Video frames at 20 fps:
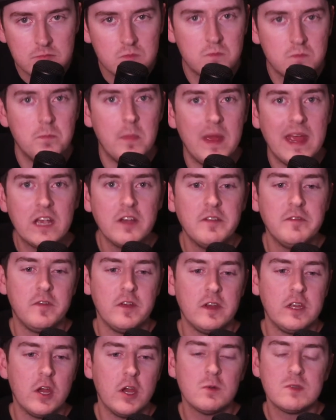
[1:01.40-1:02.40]
make a
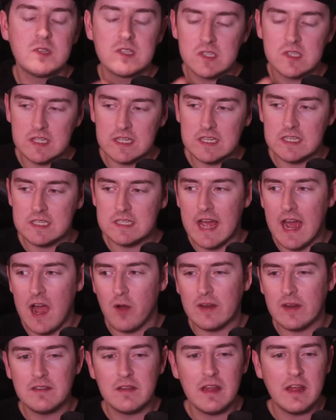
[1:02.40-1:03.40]
video, sit
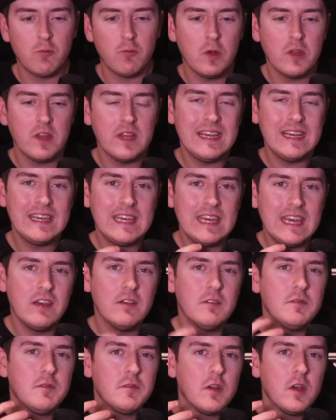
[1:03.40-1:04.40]
down, and really
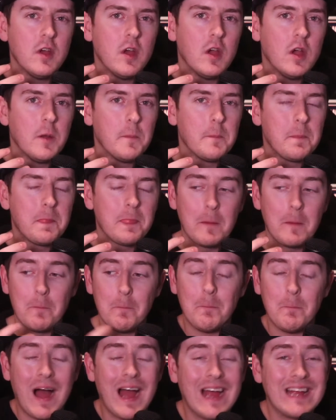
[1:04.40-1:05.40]
give
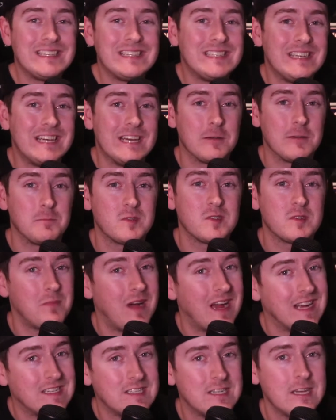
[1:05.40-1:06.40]
my tips
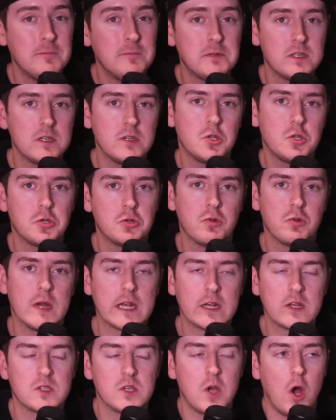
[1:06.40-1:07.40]
and
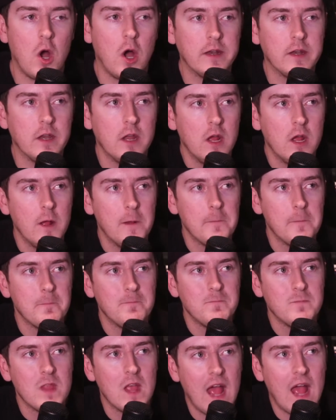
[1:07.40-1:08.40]
tricks on
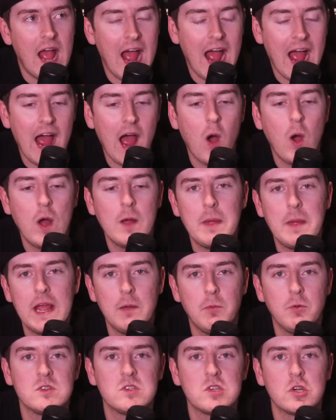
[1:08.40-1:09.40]
how I'm
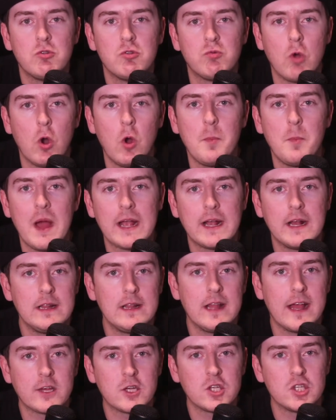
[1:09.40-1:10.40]
able to grow my
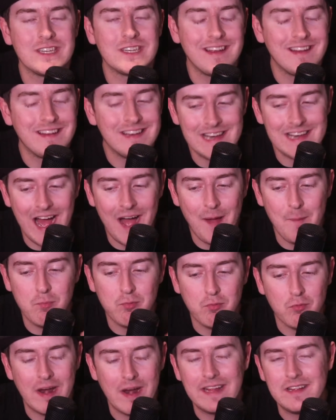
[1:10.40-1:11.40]
collection, not
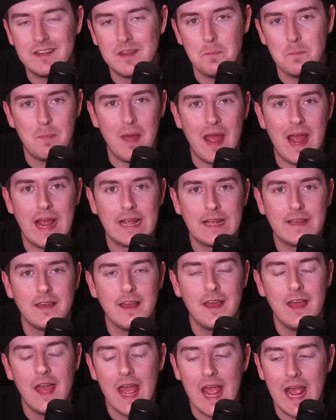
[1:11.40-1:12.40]
break the bank,
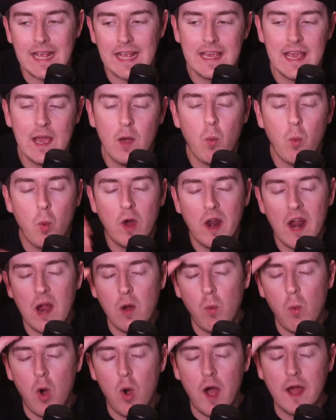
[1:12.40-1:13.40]
and get what I
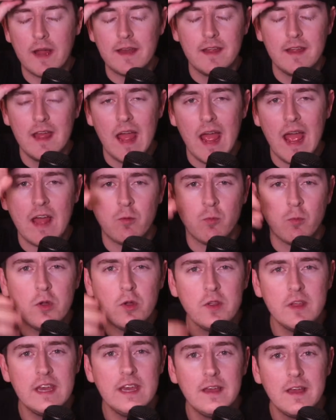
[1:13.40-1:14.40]
want, and
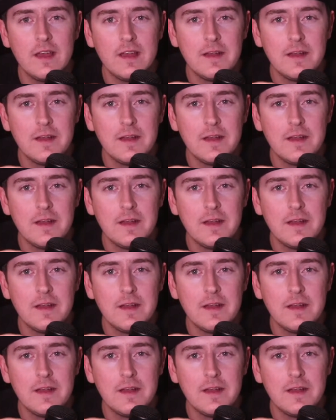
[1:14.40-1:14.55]
really